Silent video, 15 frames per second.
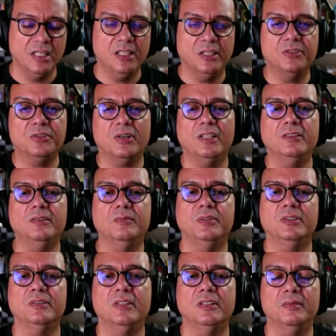you try to
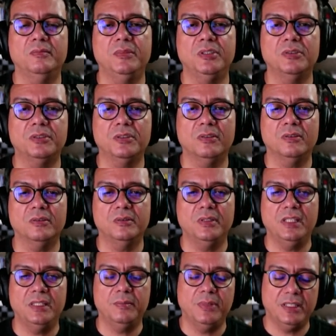build a
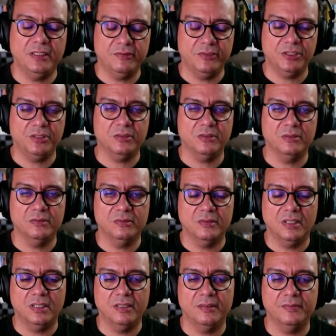mutually
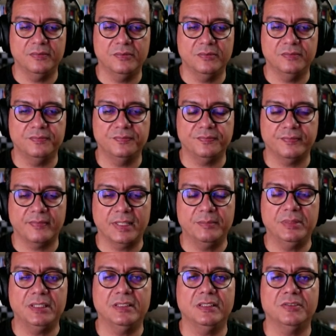beneficial
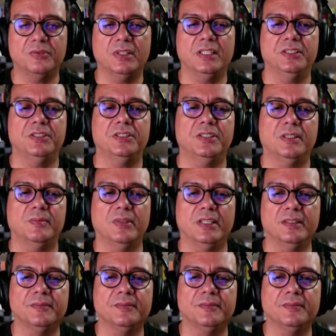business relationship, right?